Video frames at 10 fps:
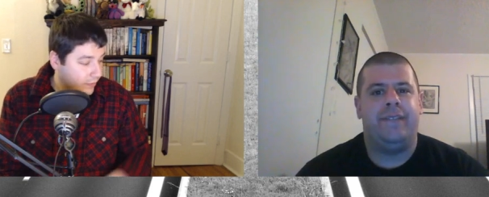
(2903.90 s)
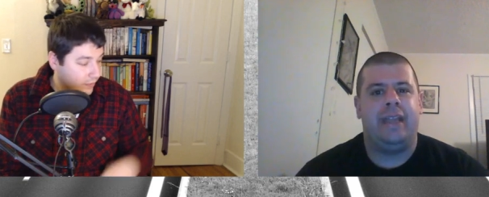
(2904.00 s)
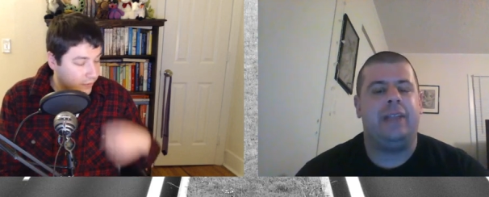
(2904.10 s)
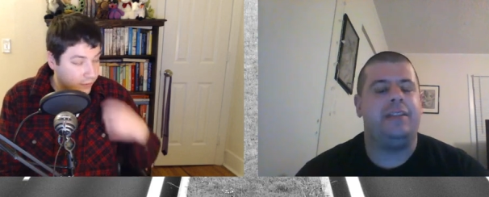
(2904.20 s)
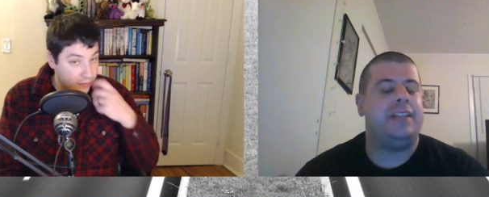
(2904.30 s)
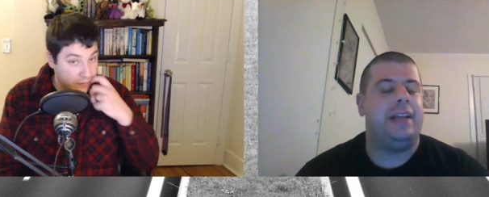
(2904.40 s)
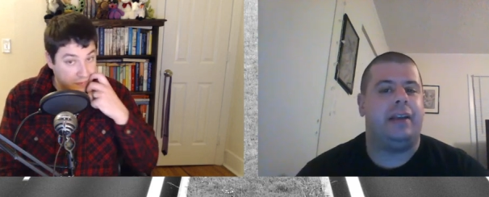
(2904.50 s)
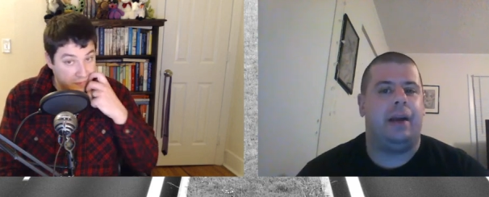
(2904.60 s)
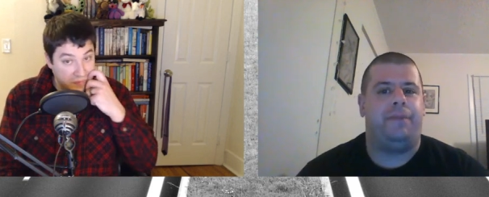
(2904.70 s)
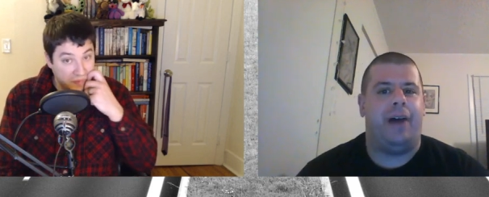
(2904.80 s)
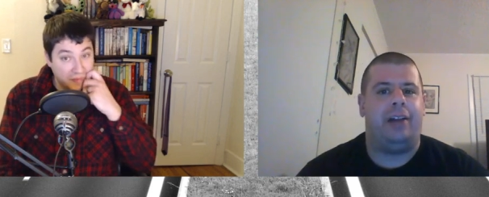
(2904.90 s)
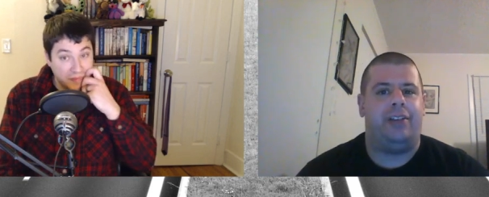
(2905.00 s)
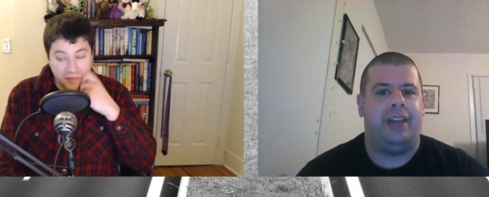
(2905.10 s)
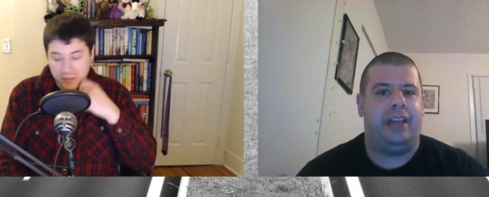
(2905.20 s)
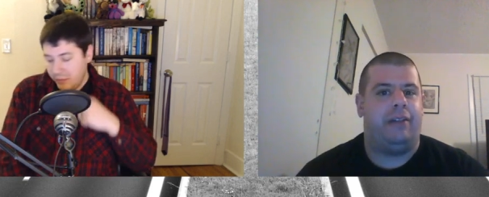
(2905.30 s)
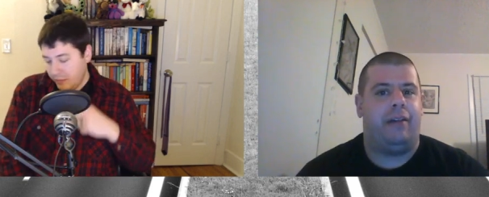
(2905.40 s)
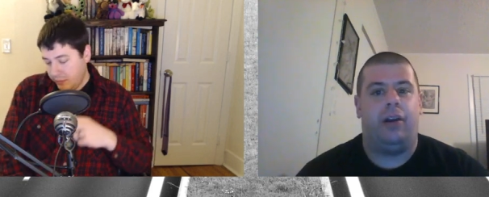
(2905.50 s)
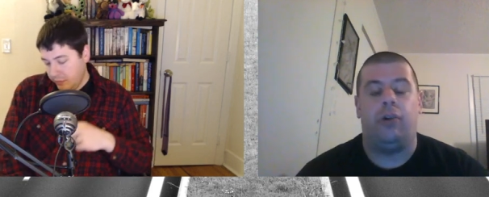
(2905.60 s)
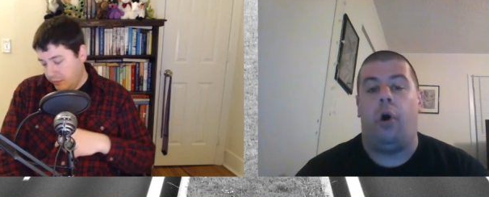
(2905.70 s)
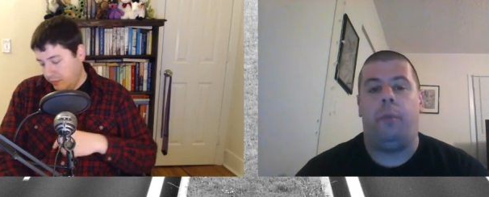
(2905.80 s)
Speaker 1: in the Stanley Cup finals that year on a
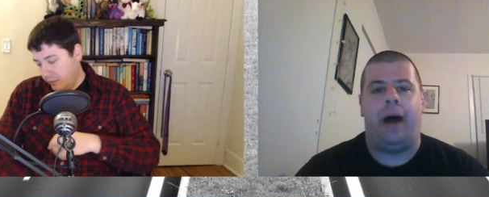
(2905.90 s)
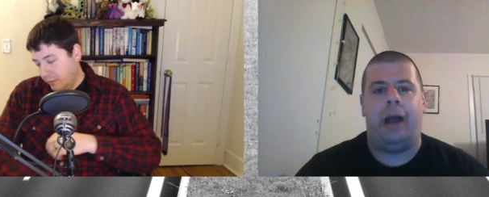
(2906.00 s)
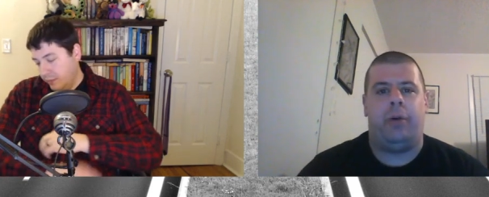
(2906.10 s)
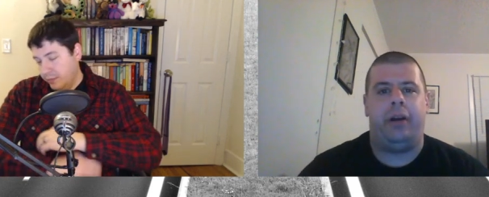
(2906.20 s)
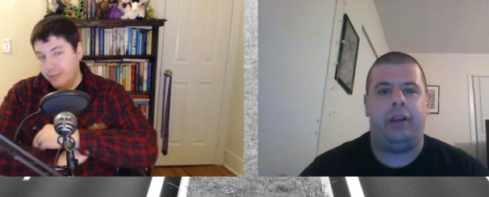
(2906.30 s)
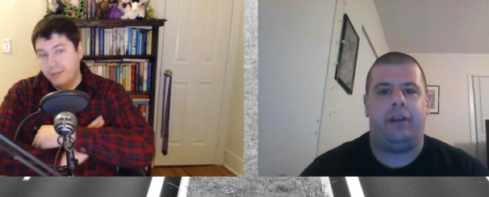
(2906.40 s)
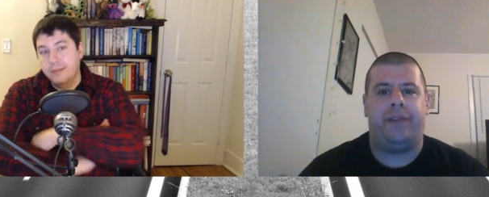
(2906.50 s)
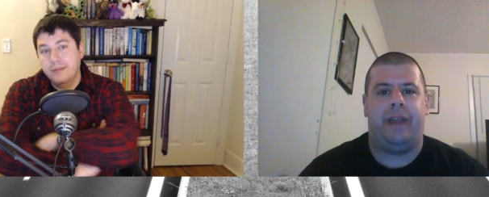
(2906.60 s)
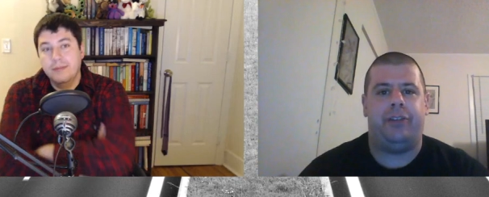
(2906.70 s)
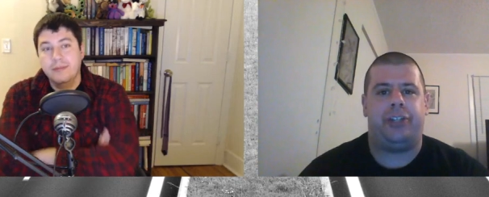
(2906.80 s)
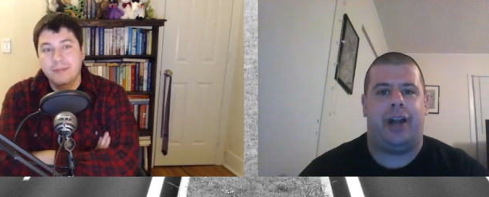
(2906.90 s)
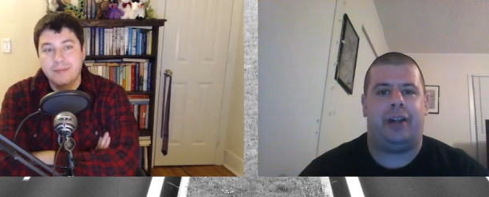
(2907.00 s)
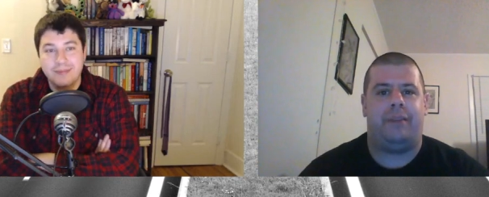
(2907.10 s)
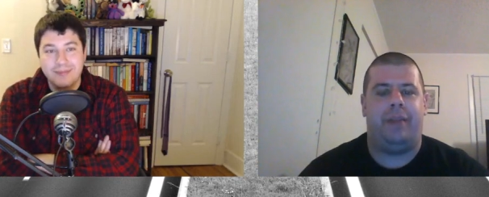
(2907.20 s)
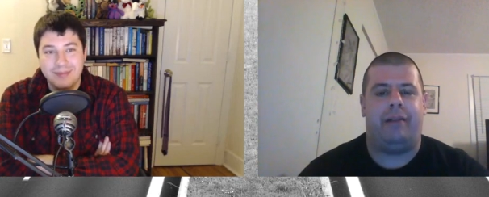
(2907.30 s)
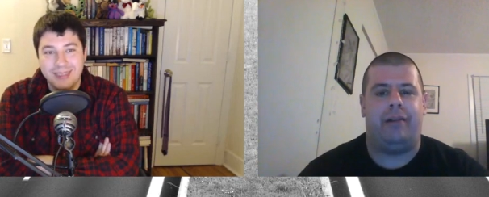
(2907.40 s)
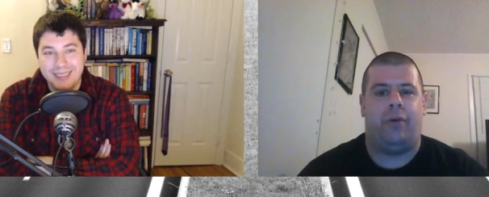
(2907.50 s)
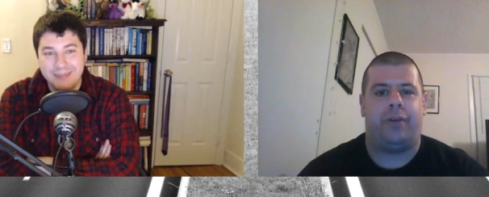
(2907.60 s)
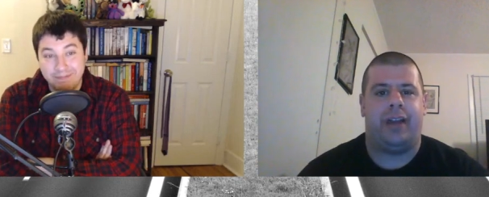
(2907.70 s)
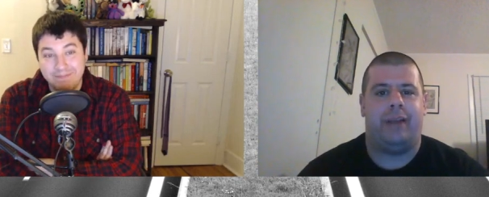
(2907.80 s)
goal by one of your favorite Jacques Lemaire in
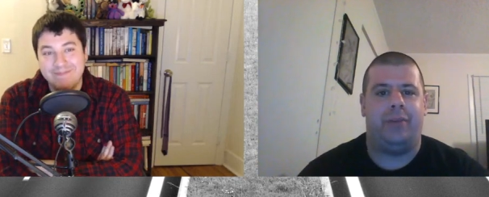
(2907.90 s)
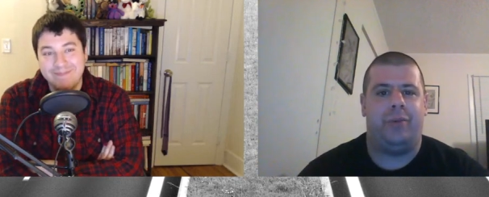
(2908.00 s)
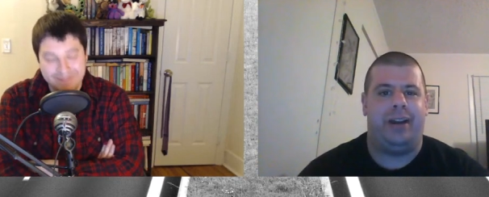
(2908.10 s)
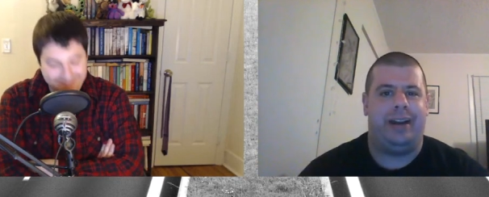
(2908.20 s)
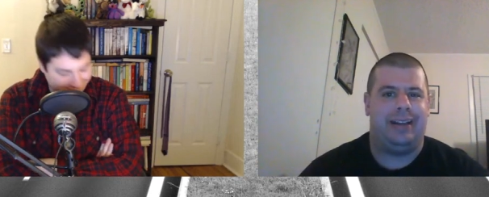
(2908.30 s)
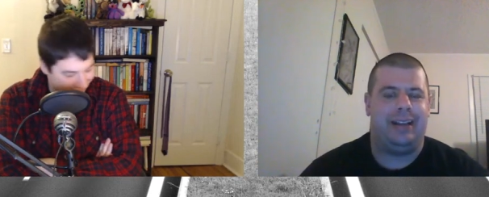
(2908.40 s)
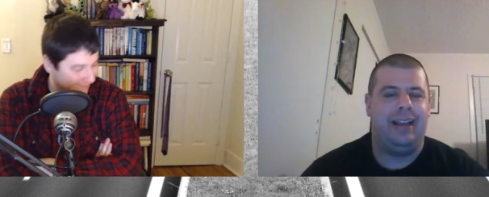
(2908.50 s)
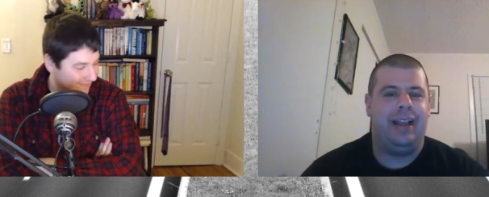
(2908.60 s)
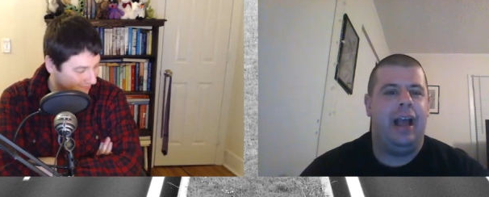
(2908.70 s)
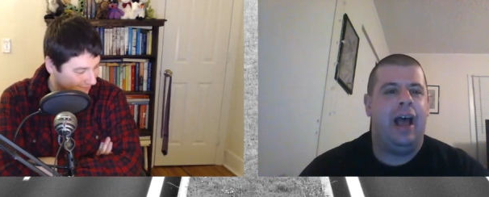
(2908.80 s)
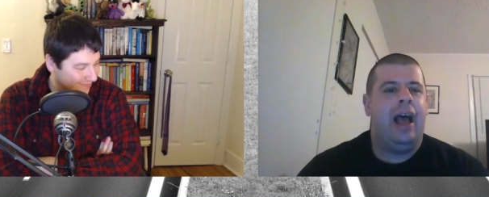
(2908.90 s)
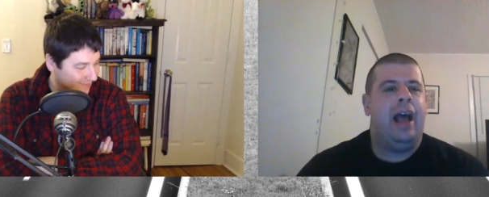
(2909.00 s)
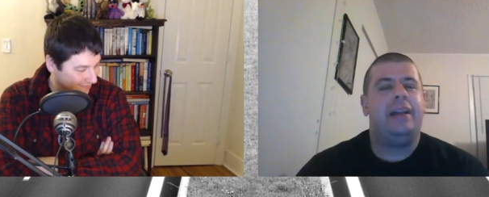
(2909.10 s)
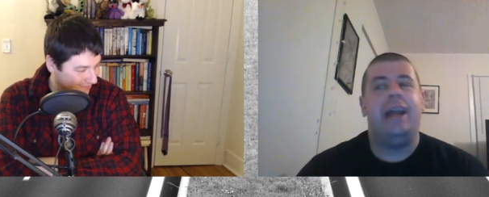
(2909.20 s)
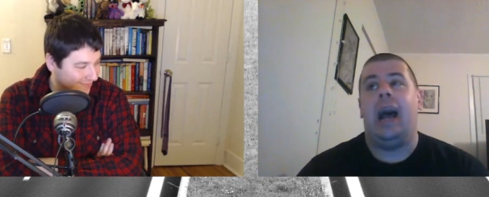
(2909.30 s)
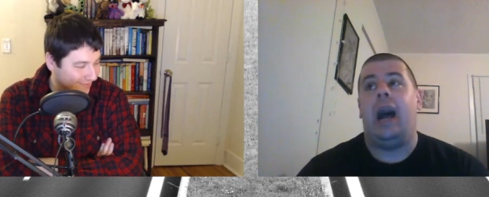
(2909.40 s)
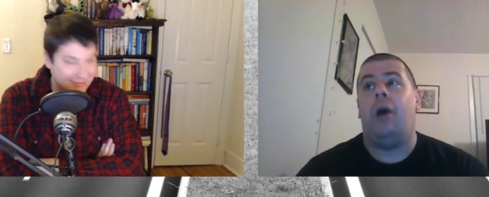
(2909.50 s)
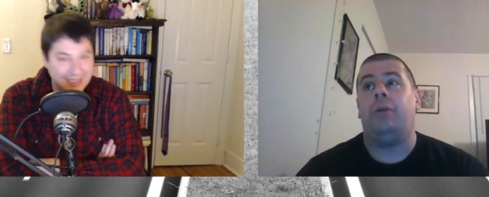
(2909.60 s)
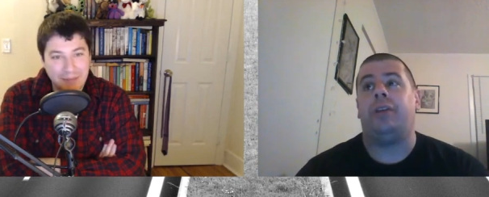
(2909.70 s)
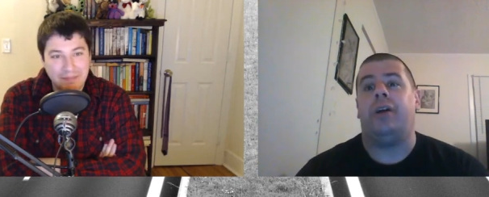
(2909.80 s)
overtime to win it.
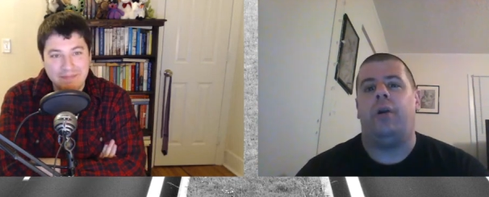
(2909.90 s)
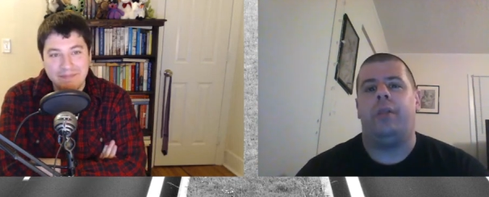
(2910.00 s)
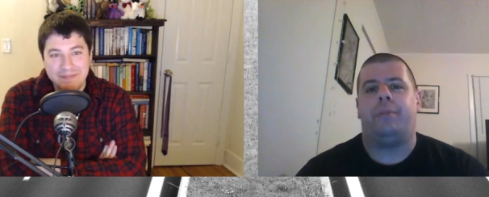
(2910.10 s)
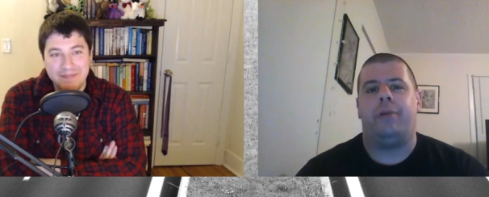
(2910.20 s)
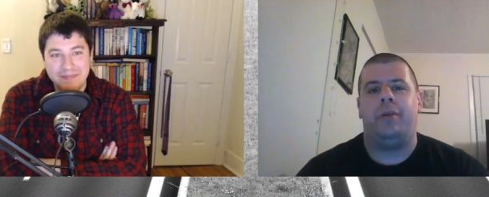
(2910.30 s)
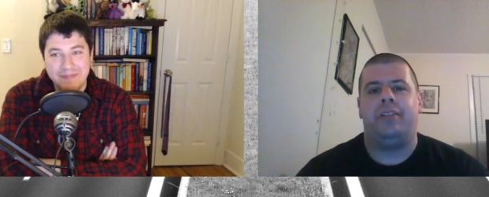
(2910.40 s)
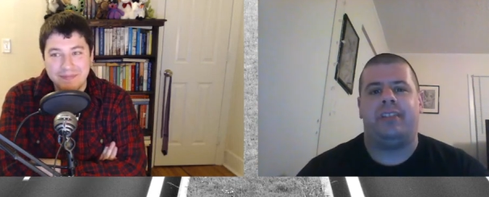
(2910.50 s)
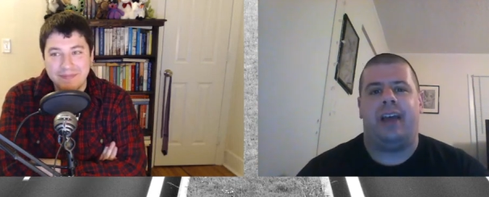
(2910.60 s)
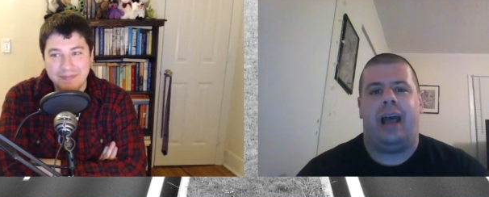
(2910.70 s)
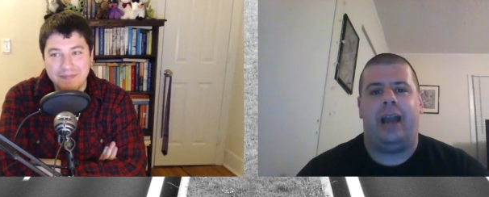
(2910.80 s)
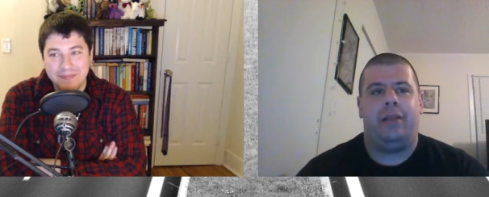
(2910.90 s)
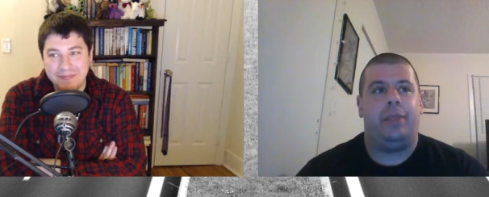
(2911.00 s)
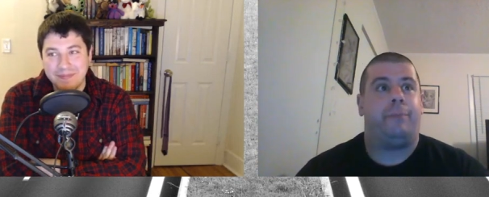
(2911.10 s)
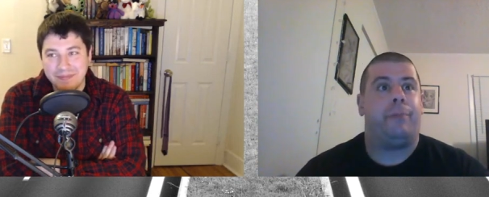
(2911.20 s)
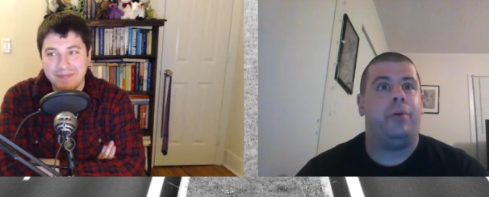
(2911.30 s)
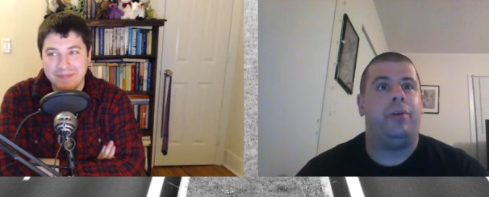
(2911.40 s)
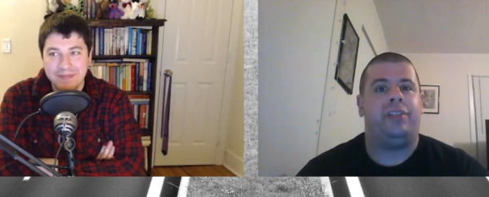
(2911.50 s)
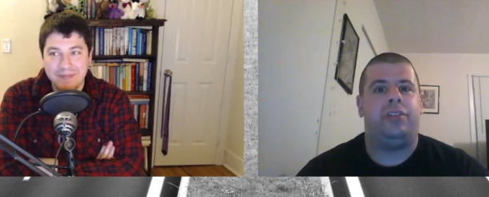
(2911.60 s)
Now, to go to the Bruins side, the Bruins in